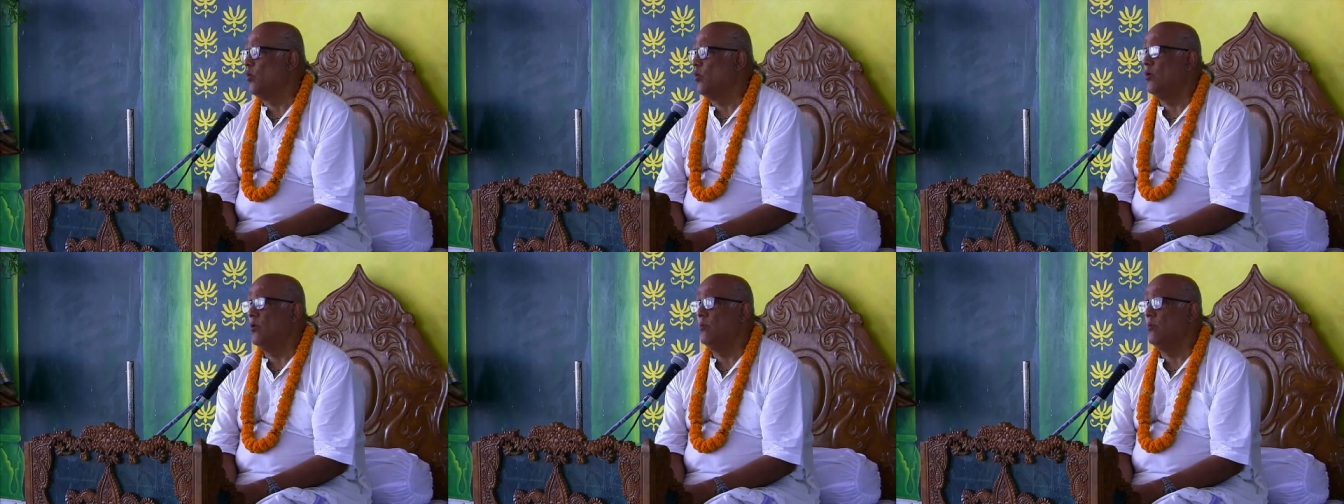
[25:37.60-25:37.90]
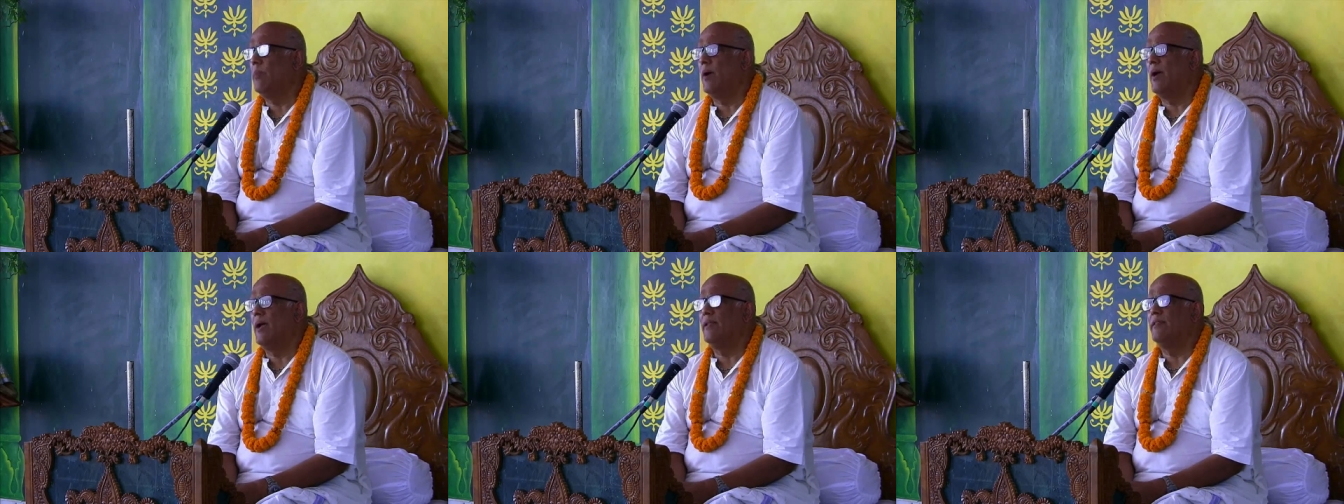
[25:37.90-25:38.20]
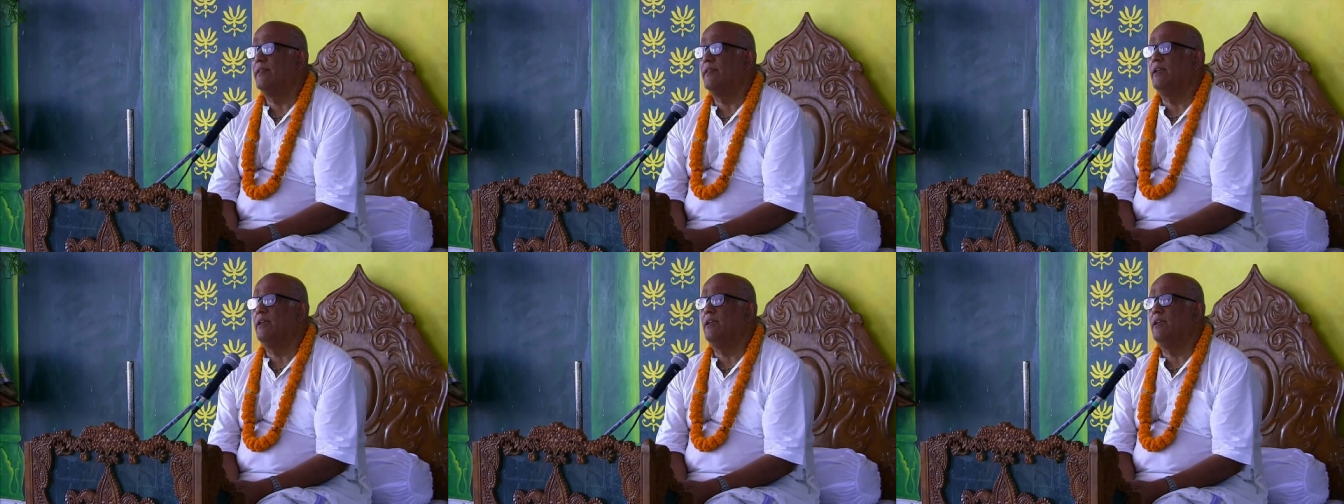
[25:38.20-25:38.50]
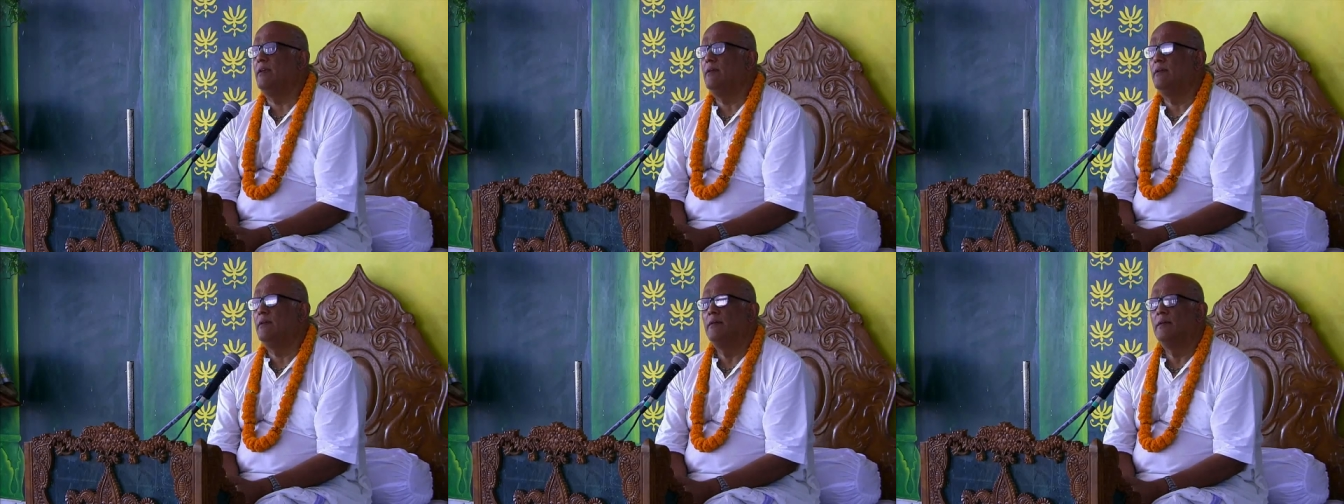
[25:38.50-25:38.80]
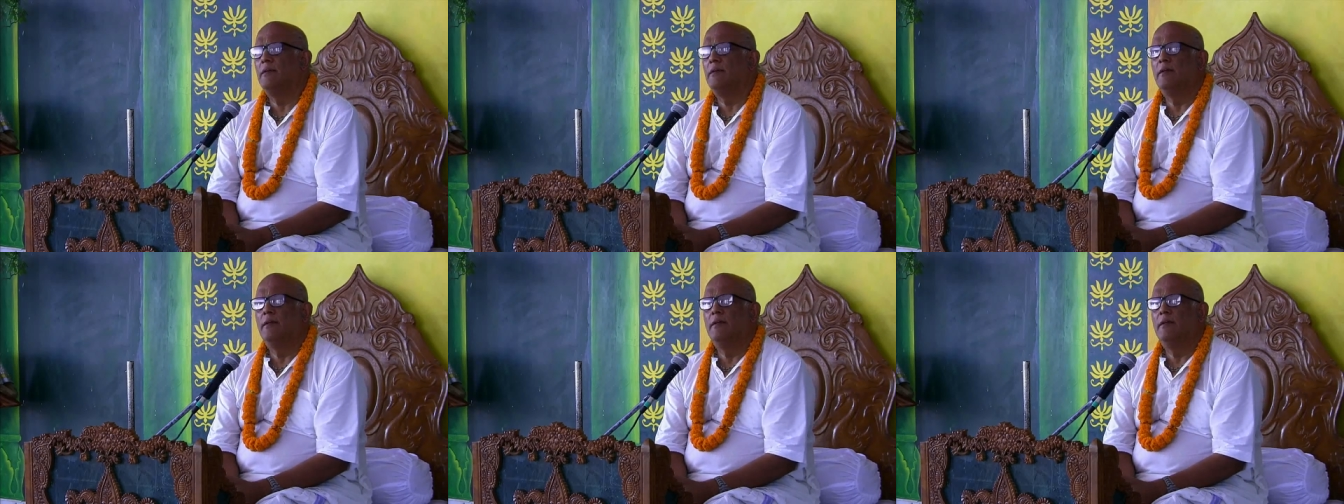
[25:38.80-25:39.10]
All by the,
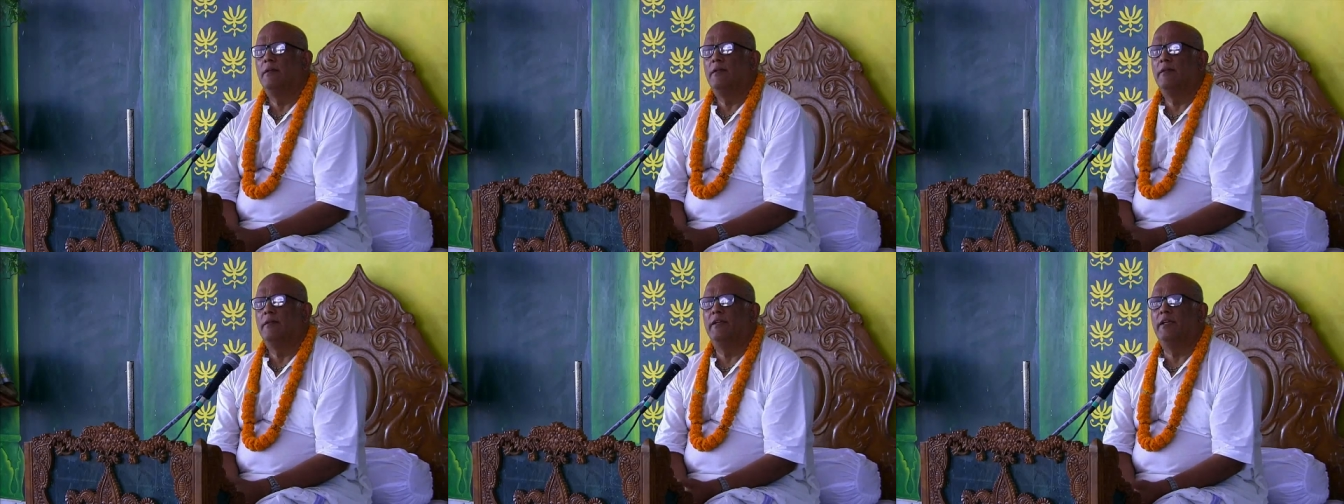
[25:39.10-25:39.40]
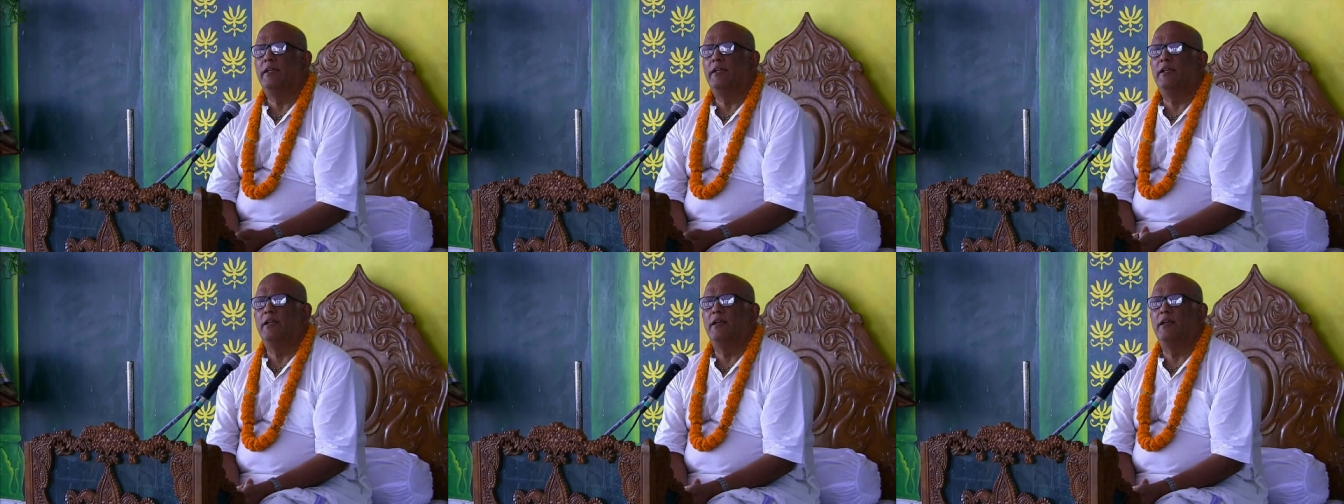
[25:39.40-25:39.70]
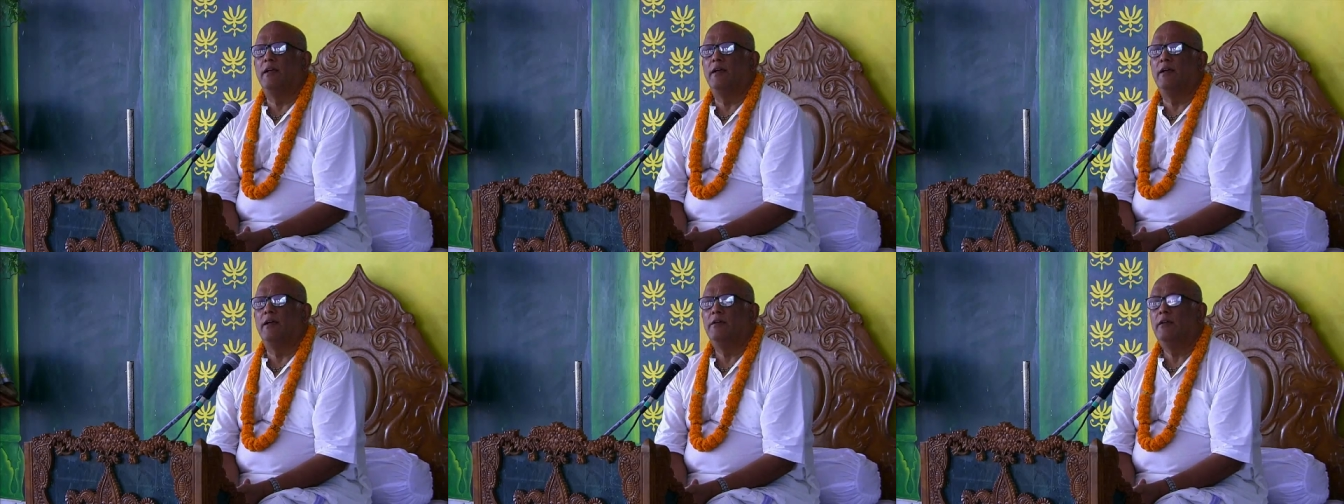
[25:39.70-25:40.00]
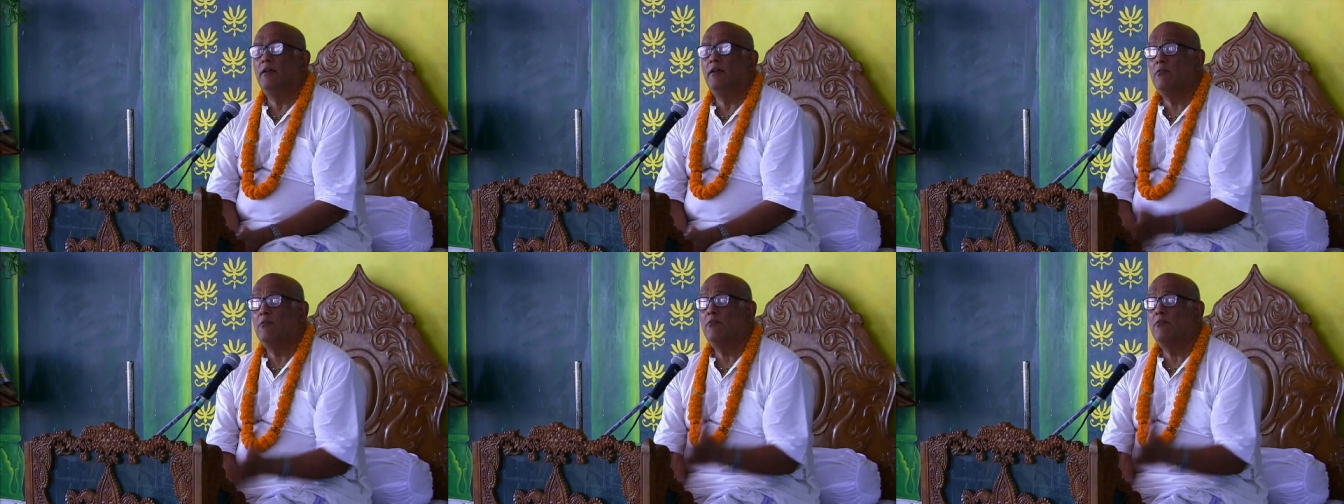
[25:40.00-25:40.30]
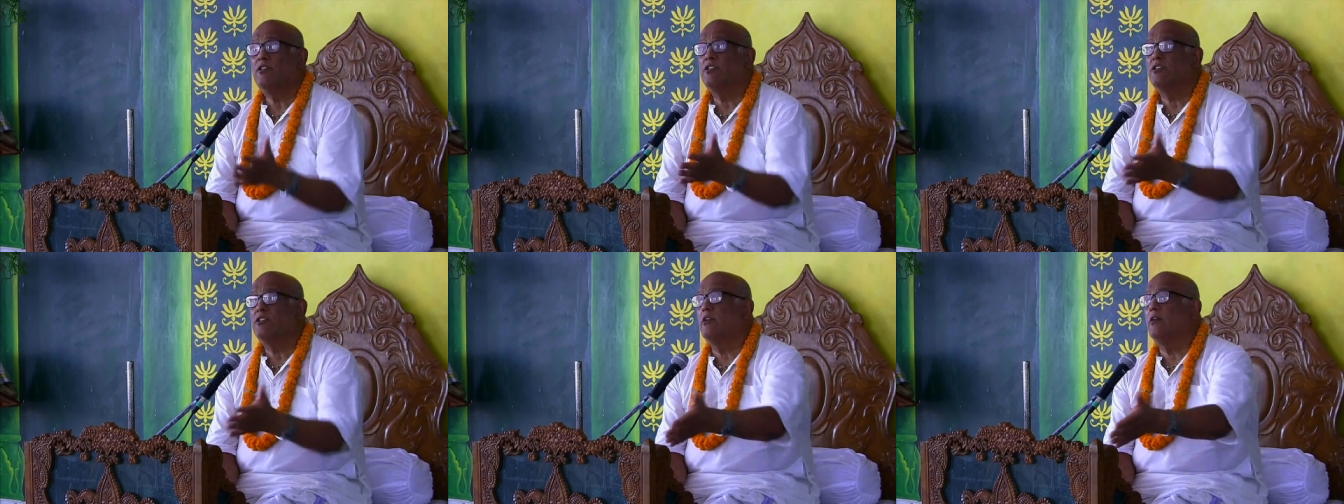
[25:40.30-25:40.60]
the uh, you know,
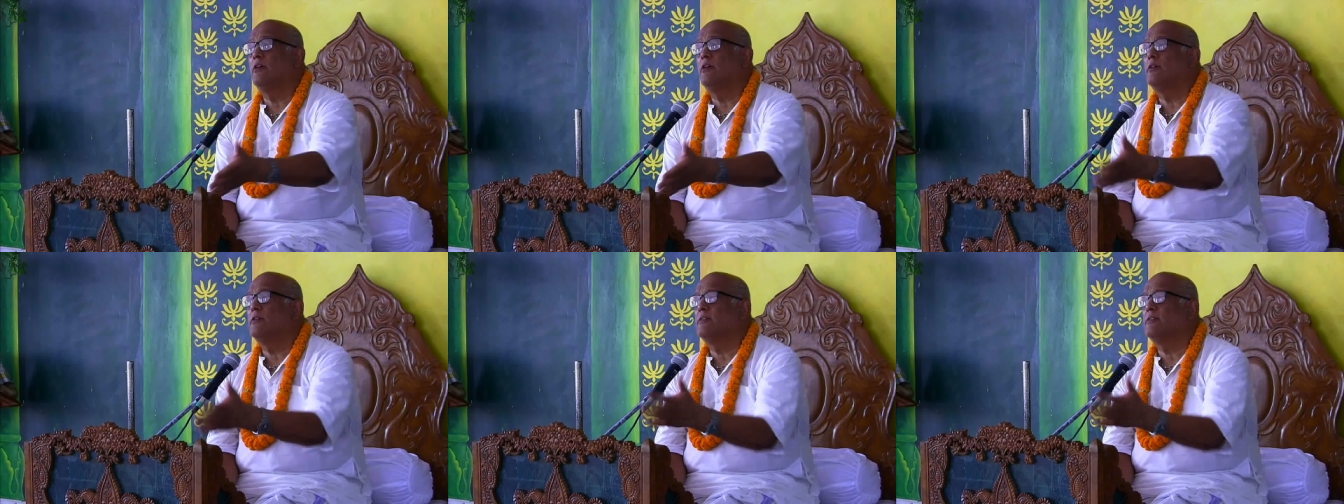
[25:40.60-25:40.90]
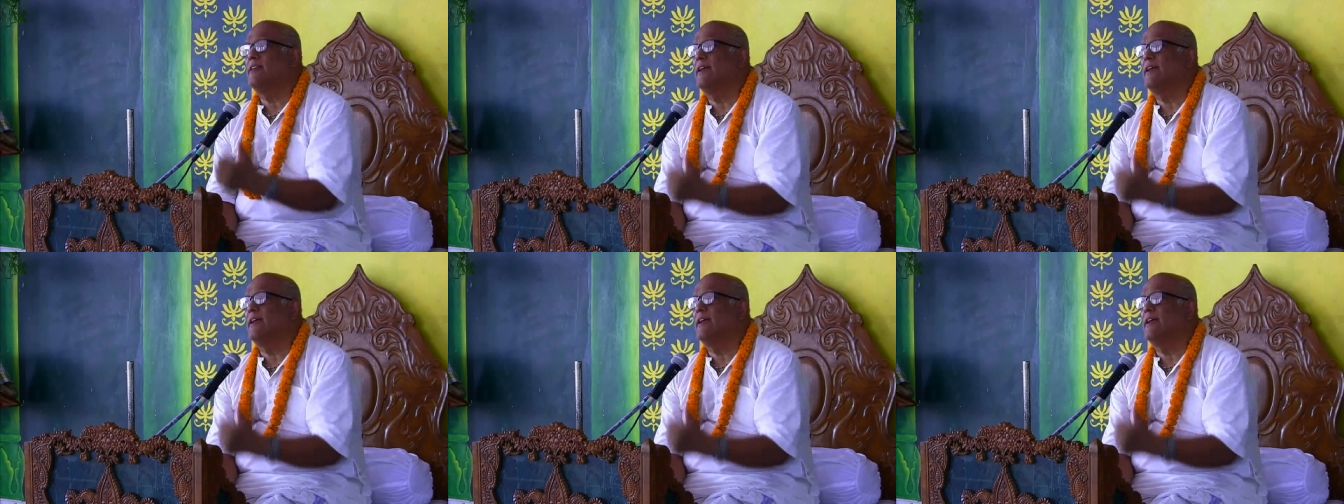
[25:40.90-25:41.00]
Krishna